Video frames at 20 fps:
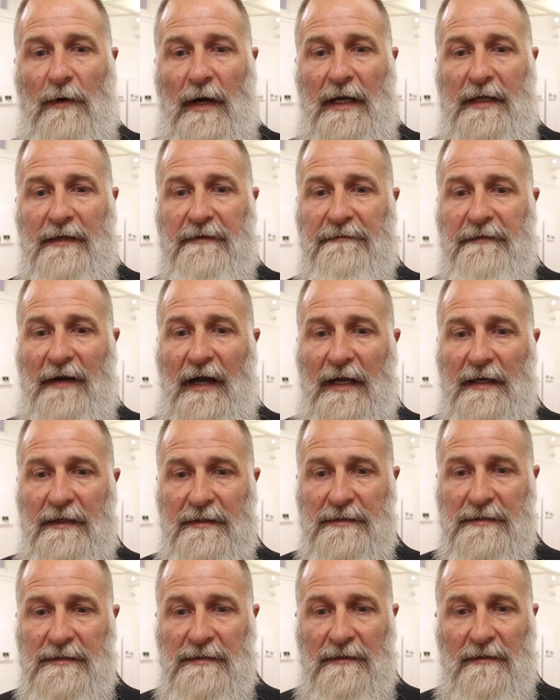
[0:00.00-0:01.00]
quiet
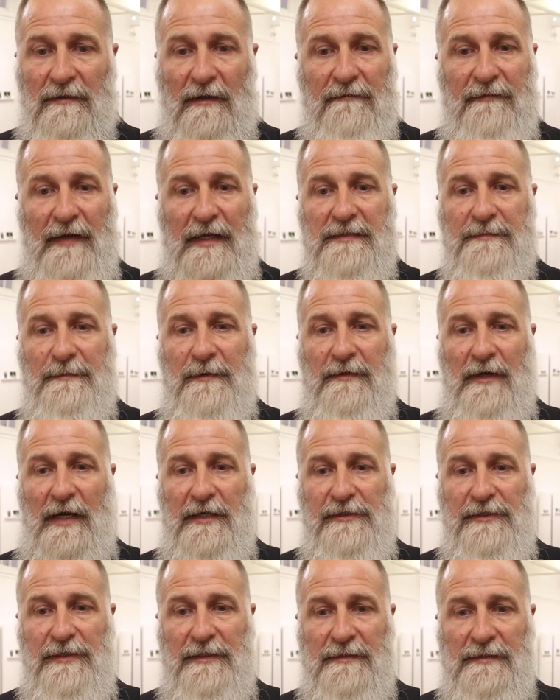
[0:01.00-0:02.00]
violence, of
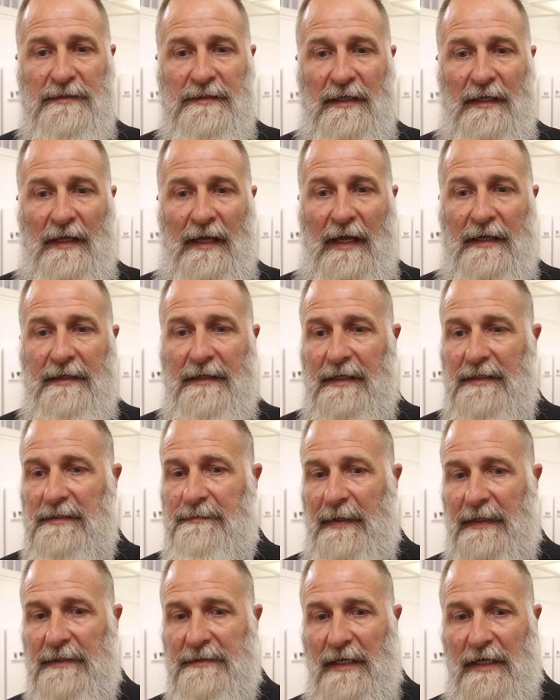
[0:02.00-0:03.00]
aspirations and
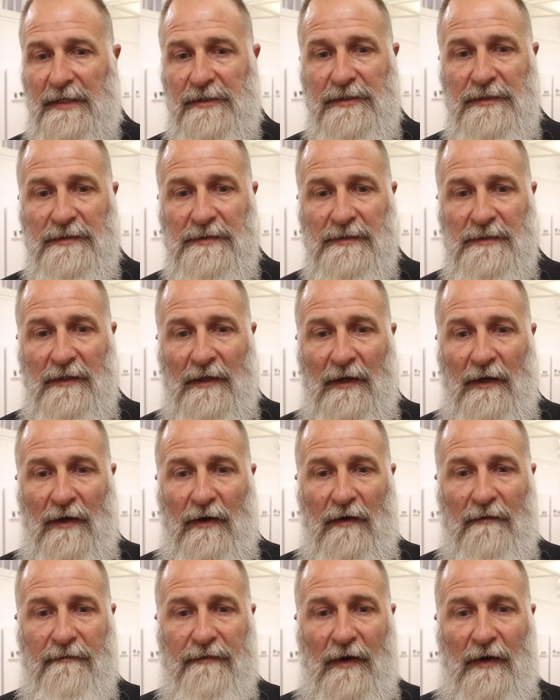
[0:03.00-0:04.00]
expectations,
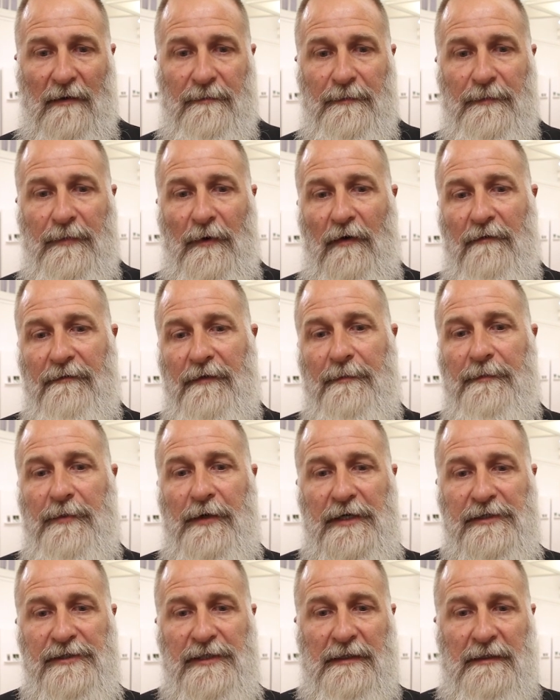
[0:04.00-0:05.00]
of
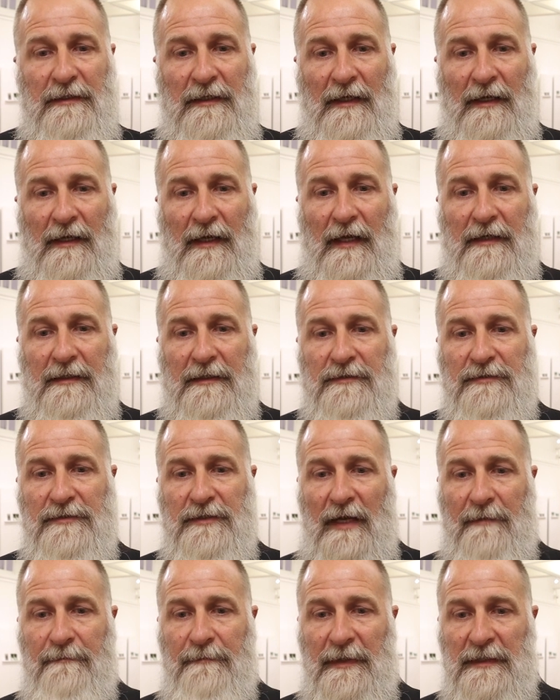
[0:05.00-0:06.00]
oppression and
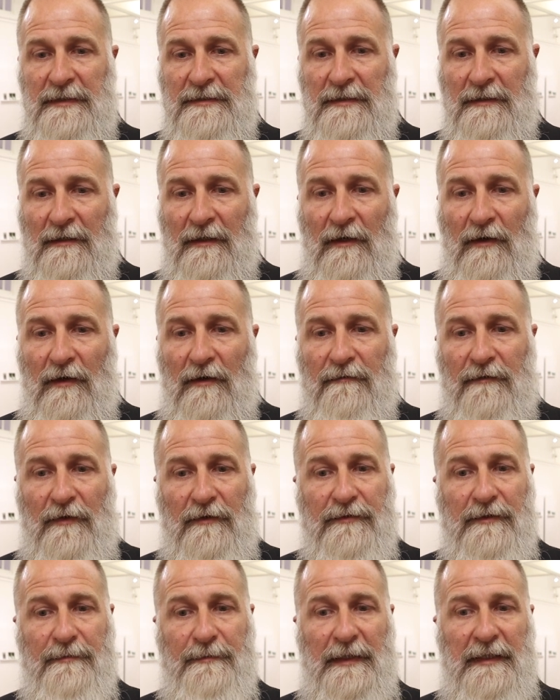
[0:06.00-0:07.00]
entrapment, of
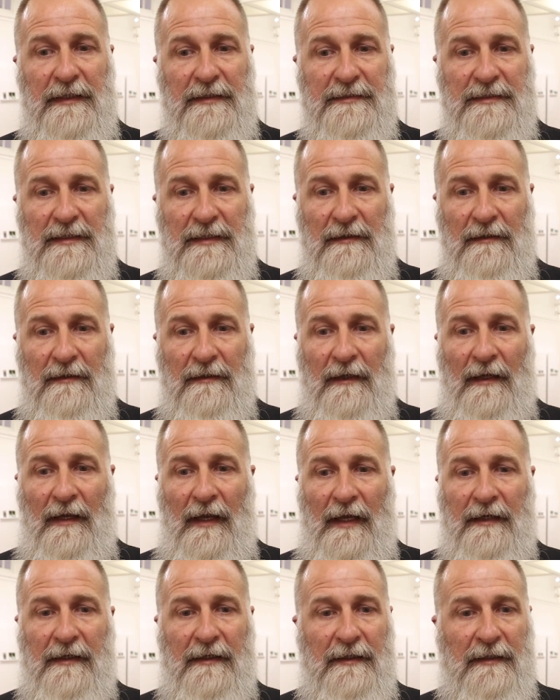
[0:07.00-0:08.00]
vulnerability.
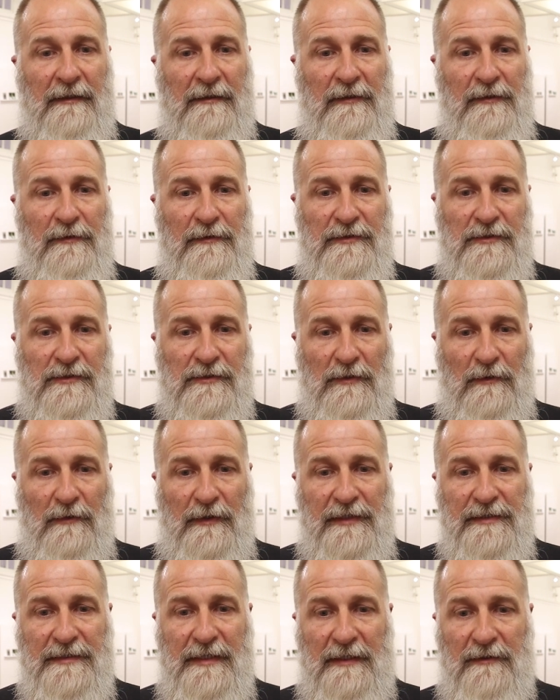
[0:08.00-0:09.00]
And it includes
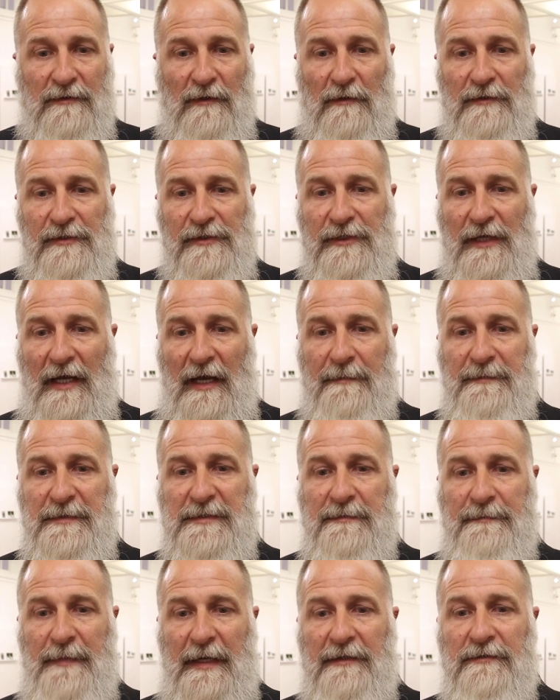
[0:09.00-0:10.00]
stories that conjure up
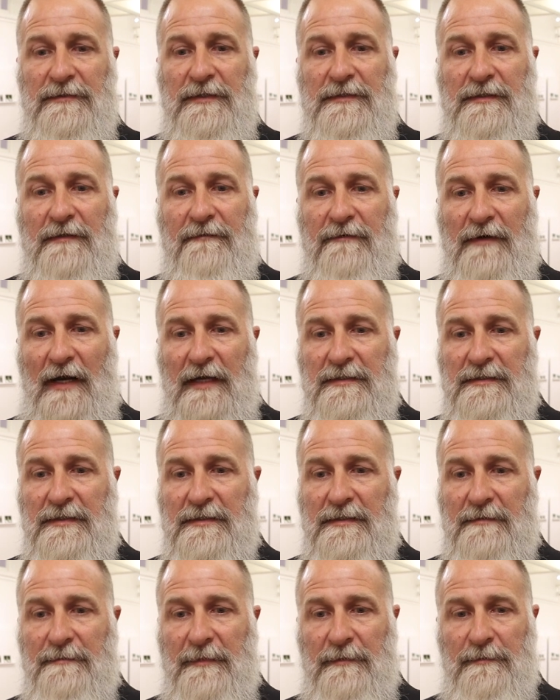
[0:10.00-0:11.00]
spectres of
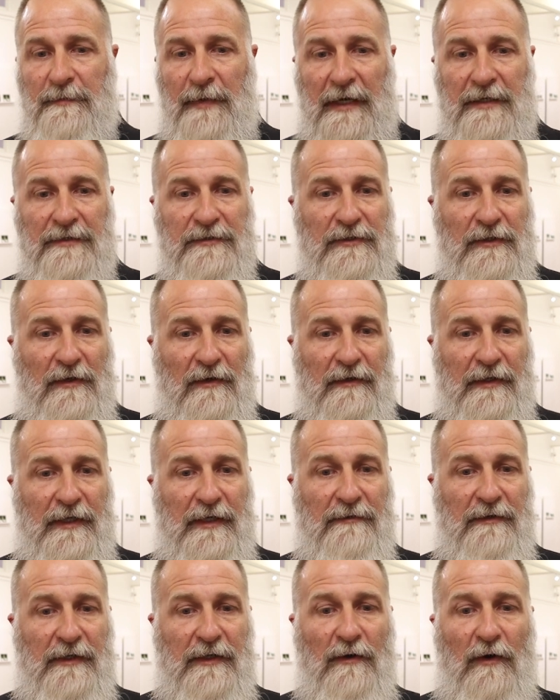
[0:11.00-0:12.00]
racism and
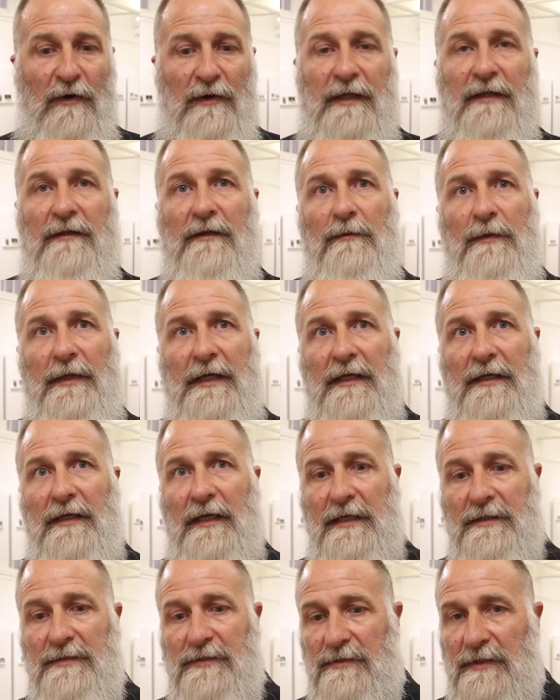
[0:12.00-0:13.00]
patriarchy regarding the wicked
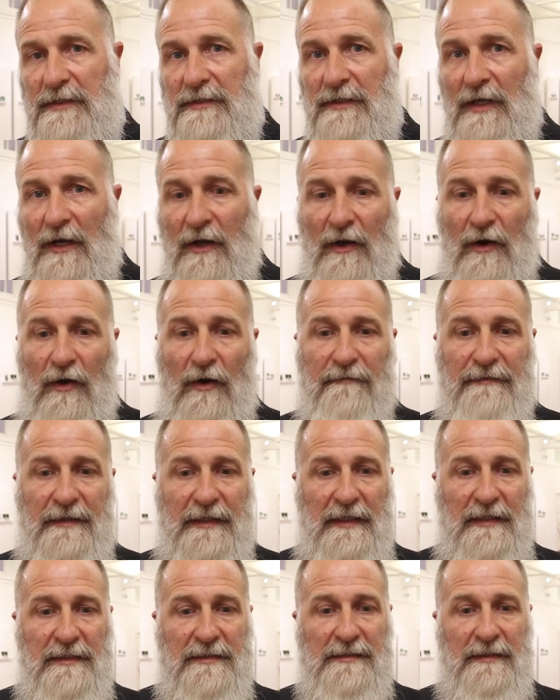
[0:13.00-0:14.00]
histories of
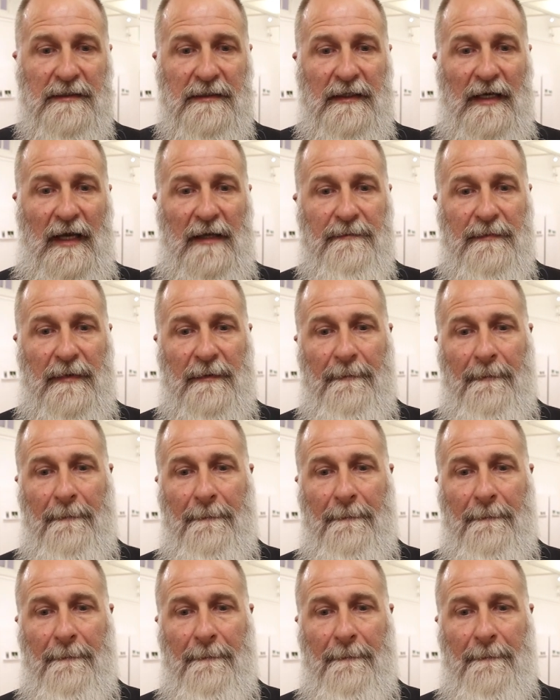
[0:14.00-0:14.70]
the Eastern Cape.